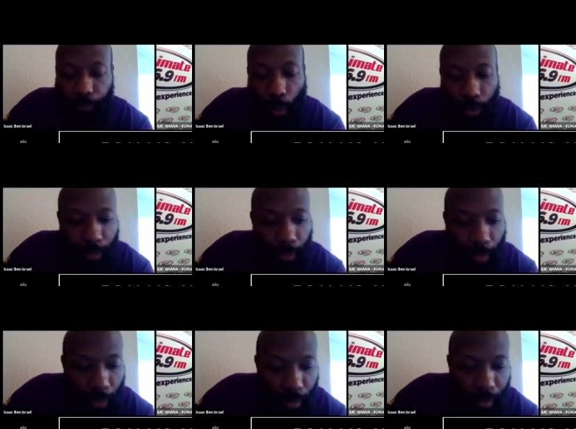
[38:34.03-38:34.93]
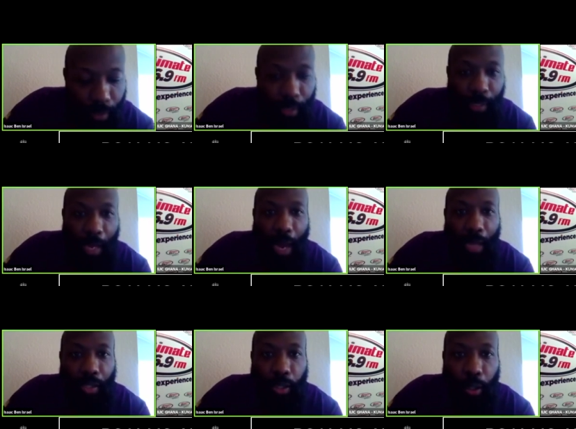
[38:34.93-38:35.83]
forty and eight says
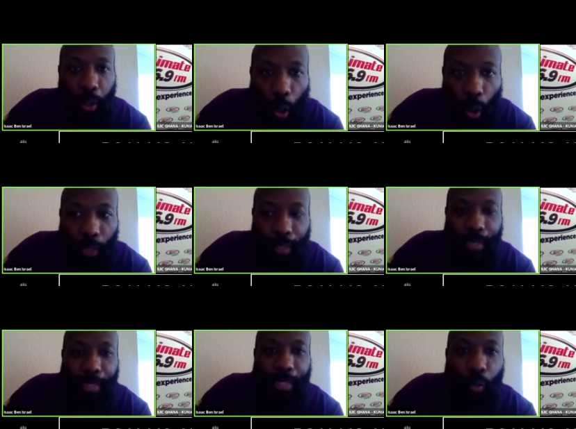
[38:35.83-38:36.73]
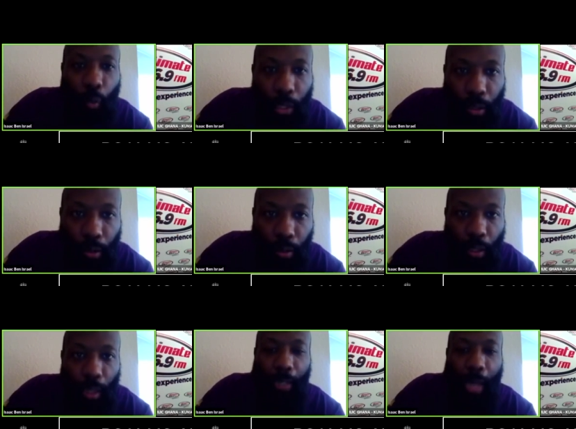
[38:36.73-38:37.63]
God's law is his will.
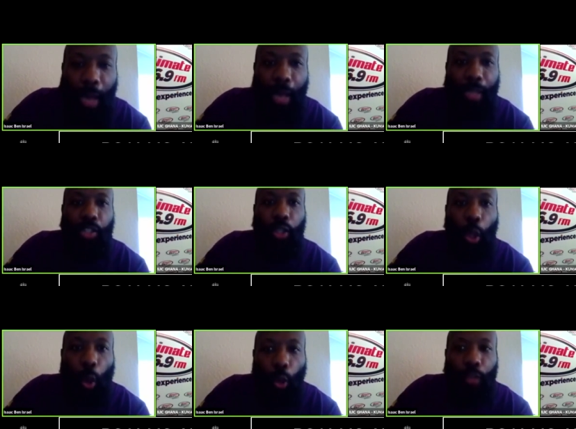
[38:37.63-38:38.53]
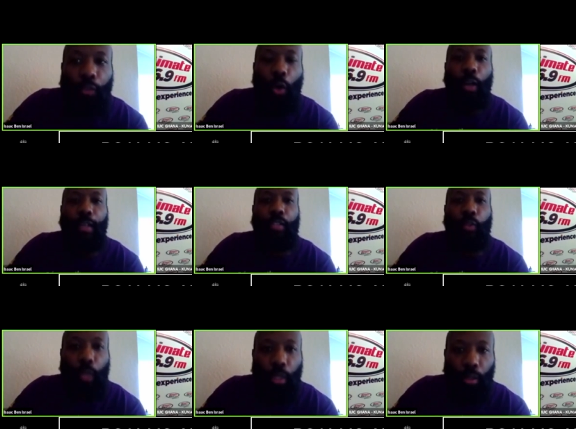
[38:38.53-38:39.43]
God's laws are
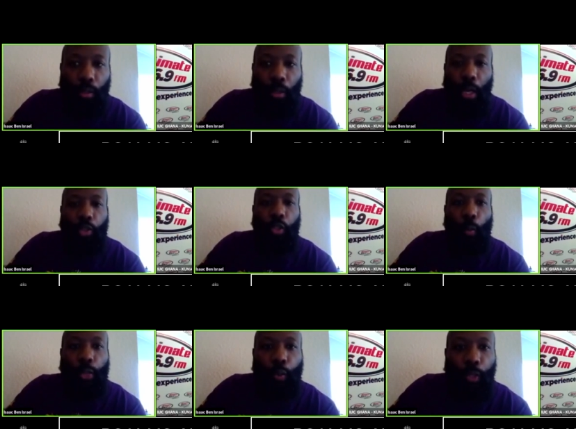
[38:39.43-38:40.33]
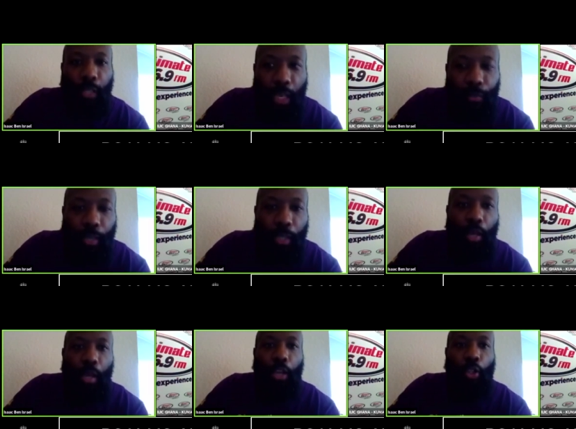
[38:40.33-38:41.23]
his will. So when you're
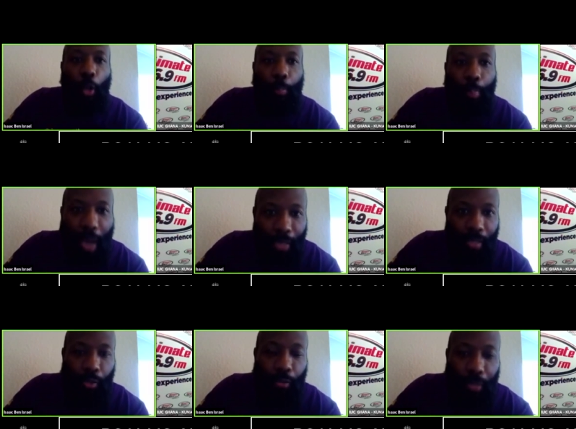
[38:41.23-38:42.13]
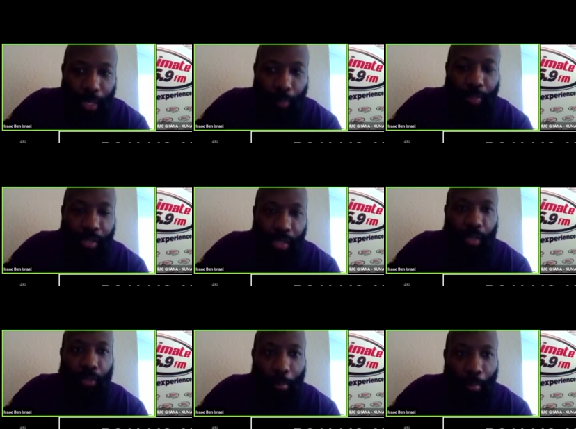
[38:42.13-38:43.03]
giving your pastor ten percent
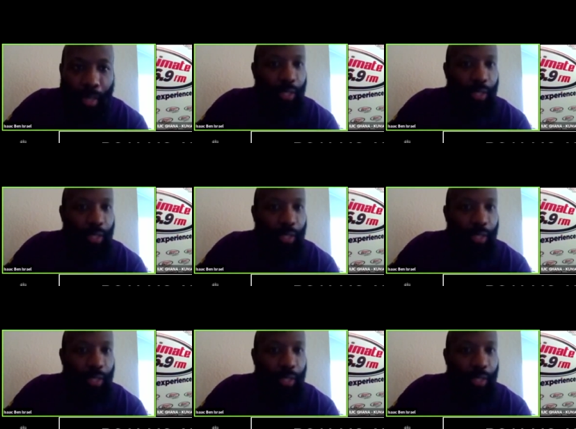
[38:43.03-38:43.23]
of your money,